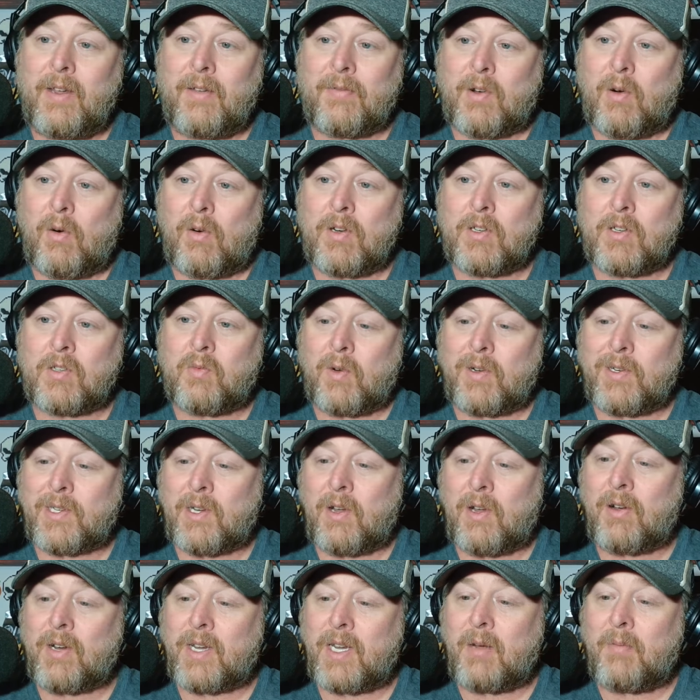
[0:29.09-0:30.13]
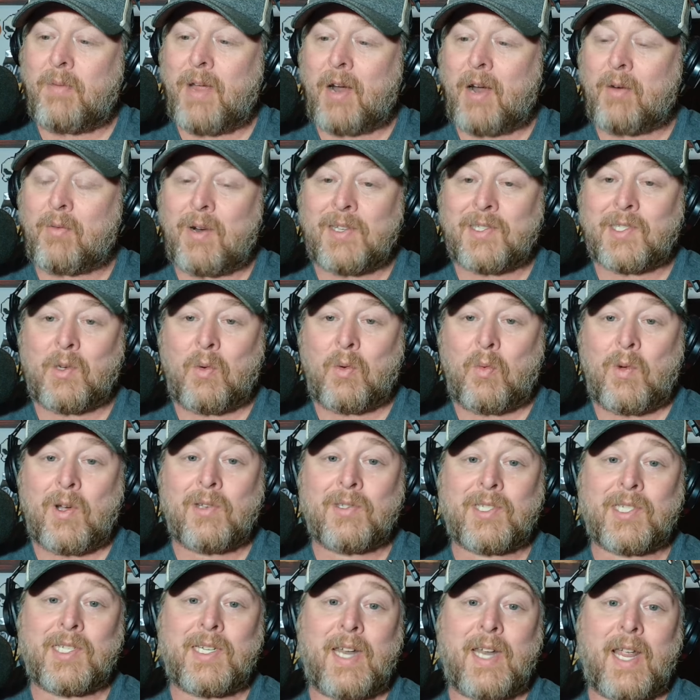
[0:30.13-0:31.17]
of course, we're talking about Russell
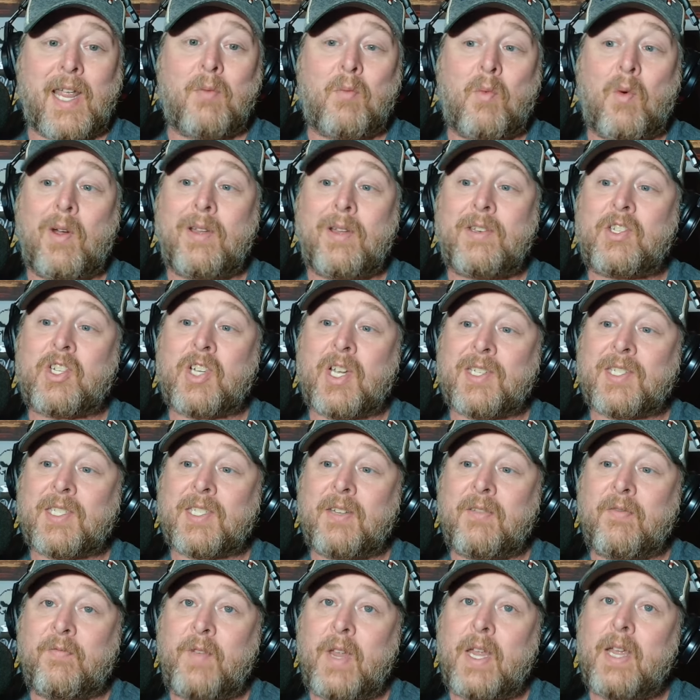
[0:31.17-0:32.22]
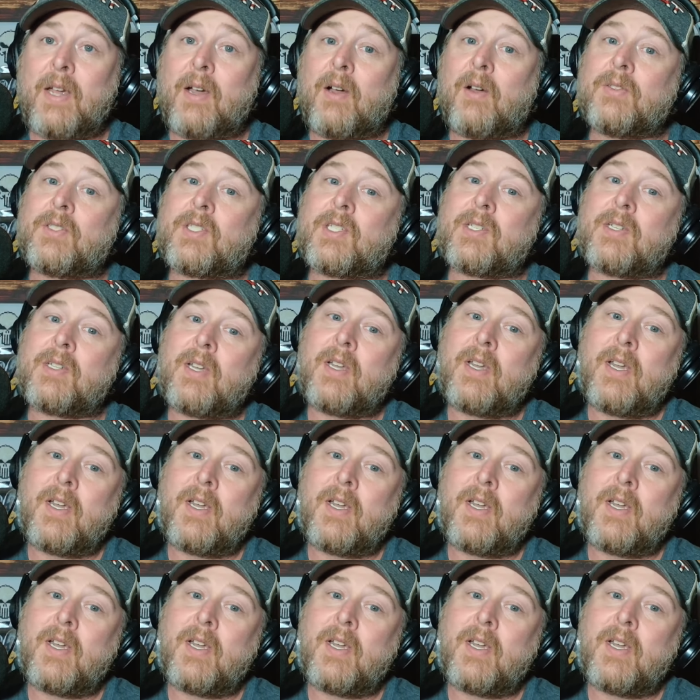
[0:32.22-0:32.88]
Wilson and one Justin Fields.